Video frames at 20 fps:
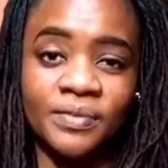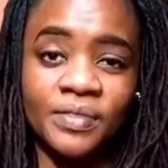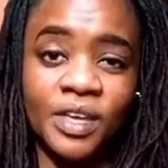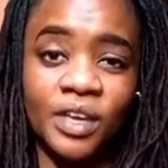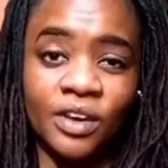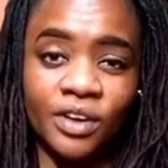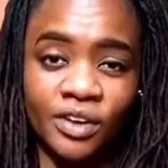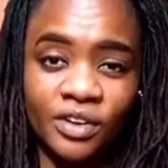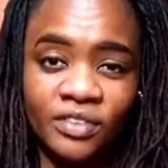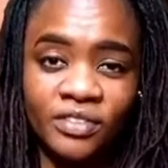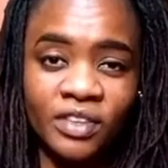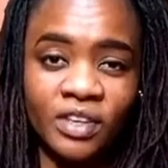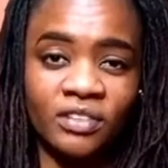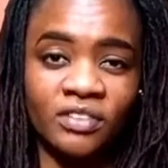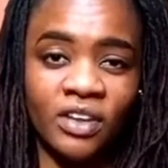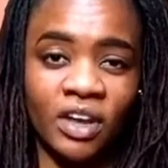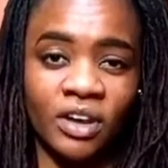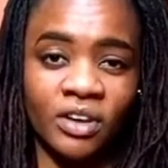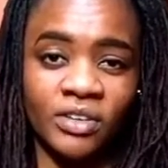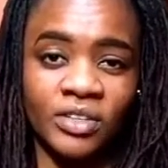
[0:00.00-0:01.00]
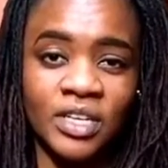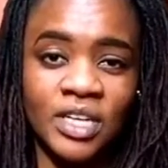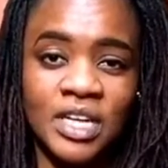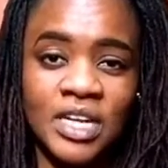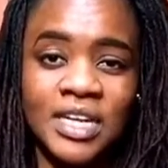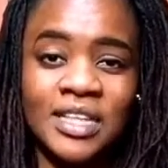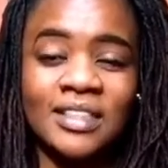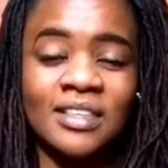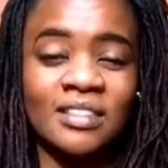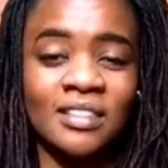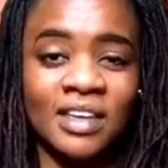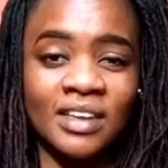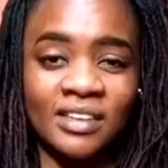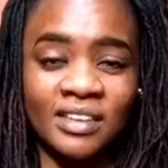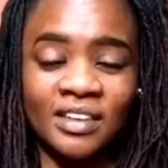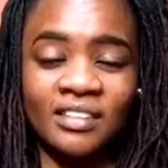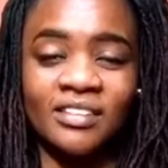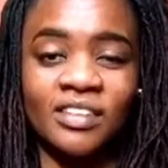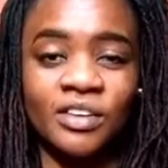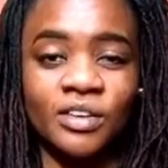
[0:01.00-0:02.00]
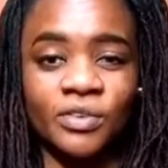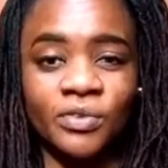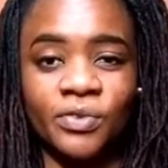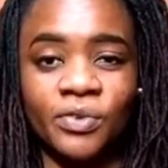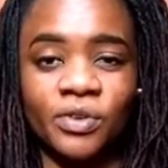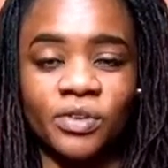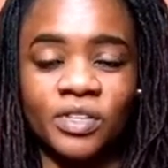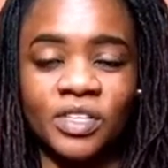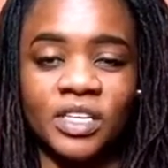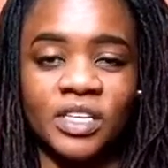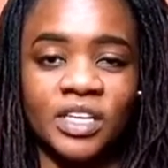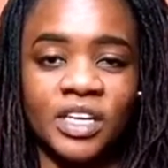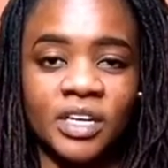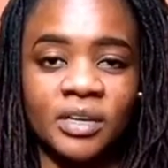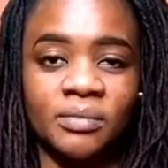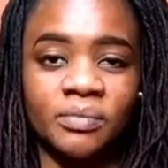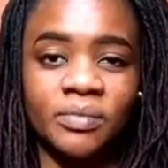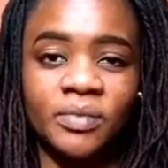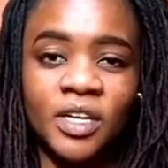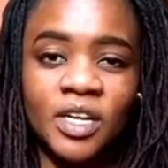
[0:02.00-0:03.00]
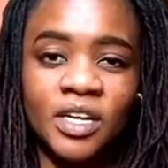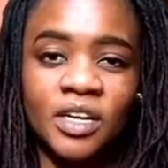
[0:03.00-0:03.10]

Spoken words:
If they cursed their child, then that destiny would follow their name.